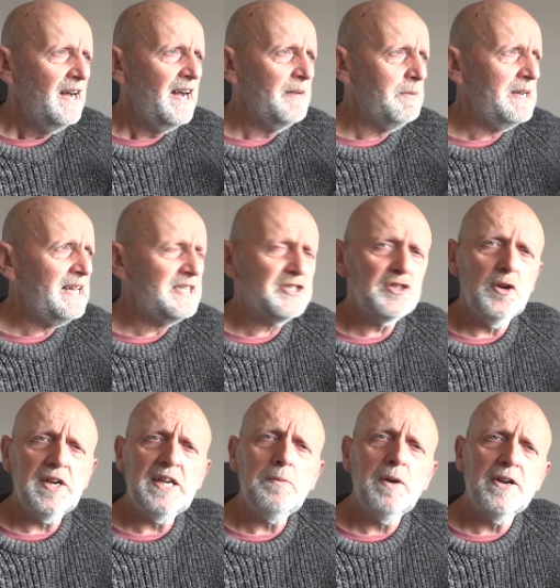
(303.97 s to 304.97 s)
And with that
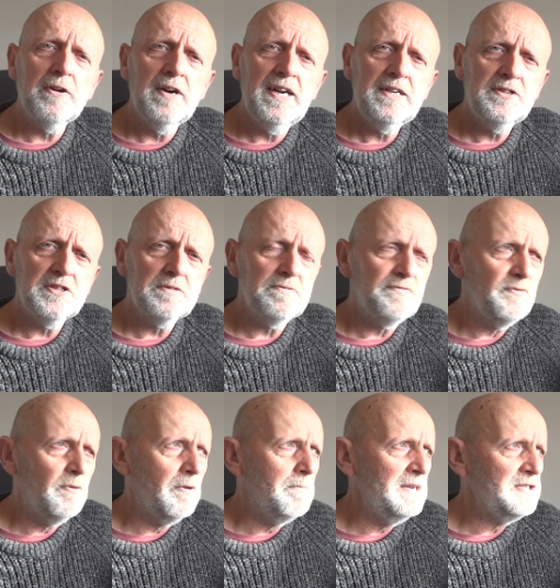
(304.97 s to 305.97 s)
Sony one I had, just
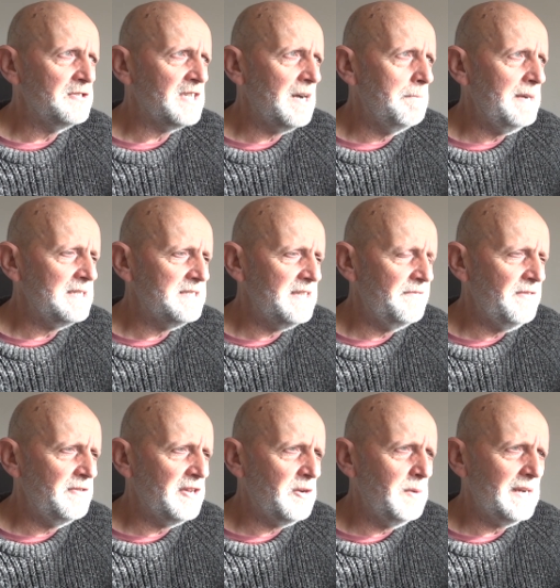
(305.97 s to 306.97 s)
thought I'd mention, come back to that
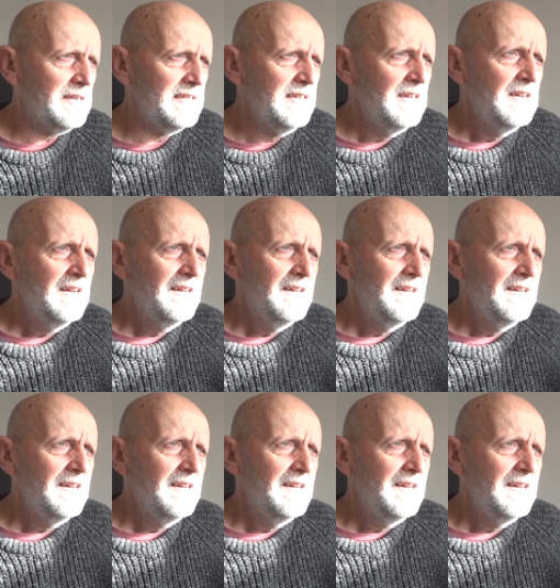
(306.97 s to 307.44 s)
very quickly.